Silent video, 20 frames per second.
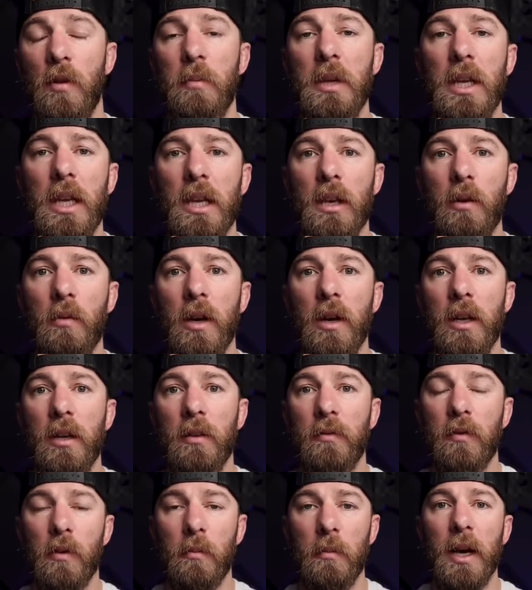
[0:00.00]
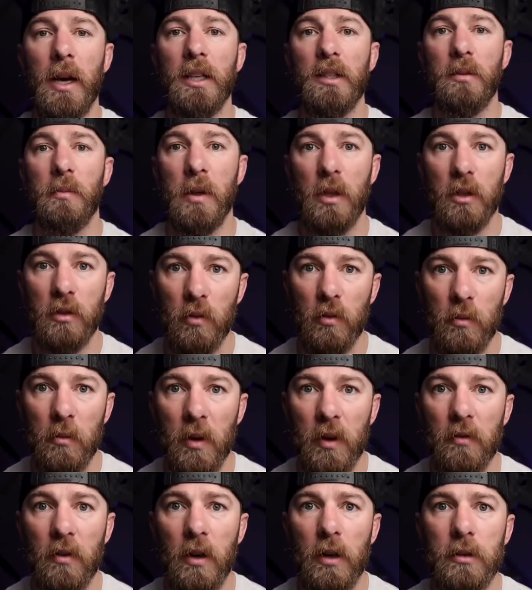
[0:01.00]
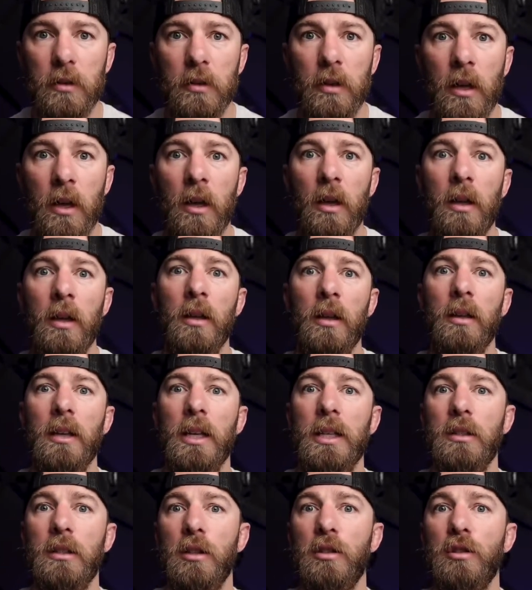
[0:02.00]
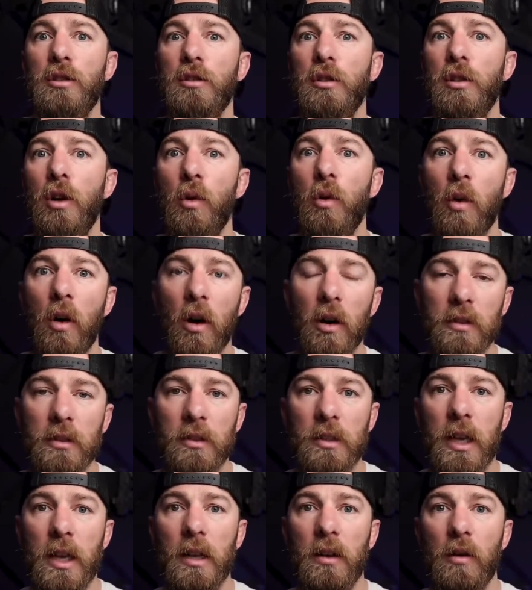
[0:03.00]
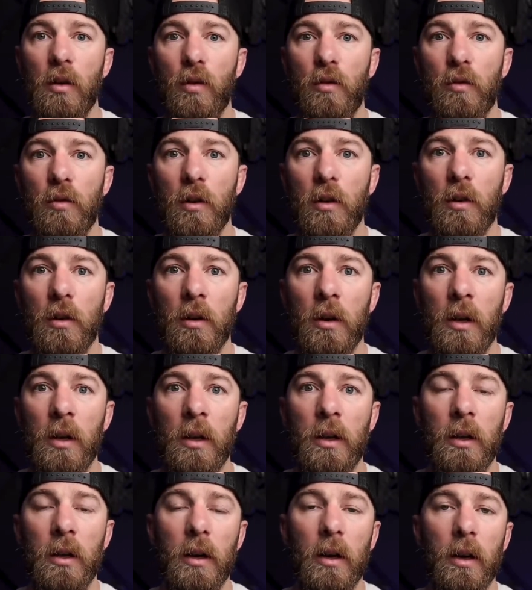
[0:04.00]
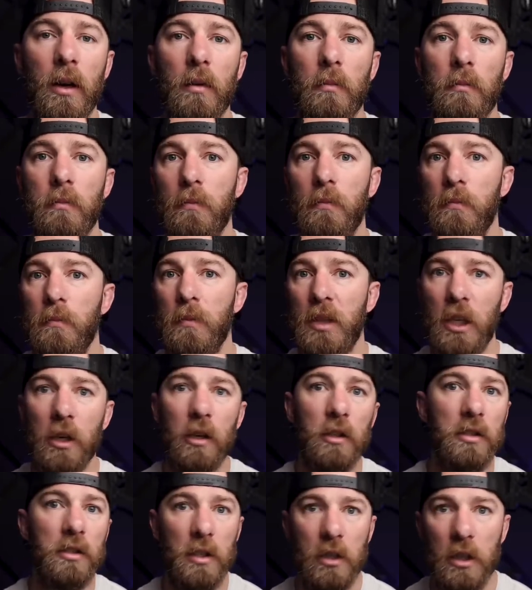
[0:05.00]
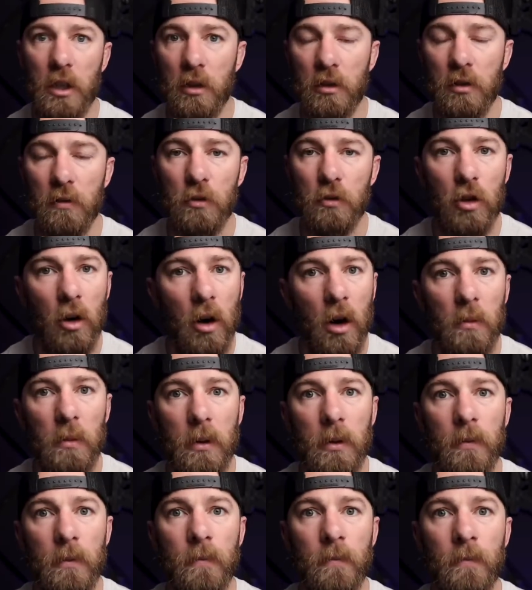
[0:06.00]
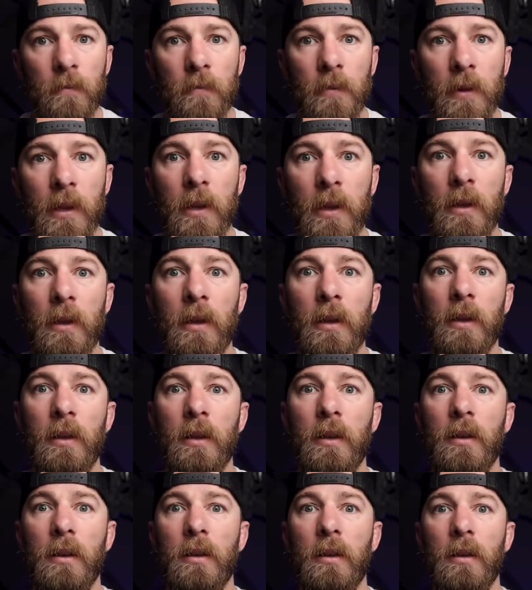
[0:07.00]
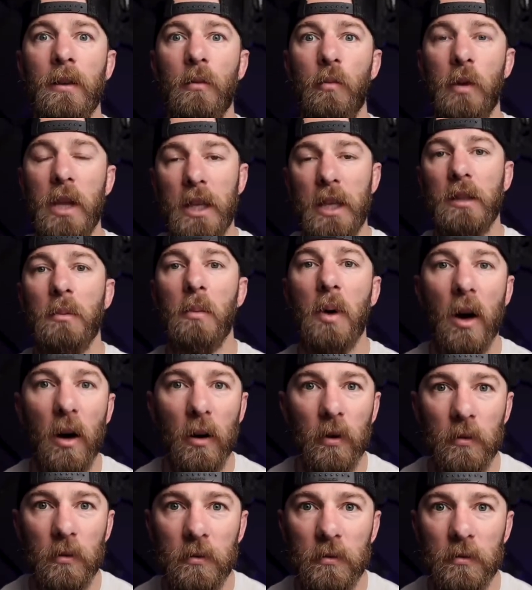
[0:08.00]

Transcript: me anyway, and from my experience with my friends, it's a slow onset over years and years of trauma. We hit the bottle.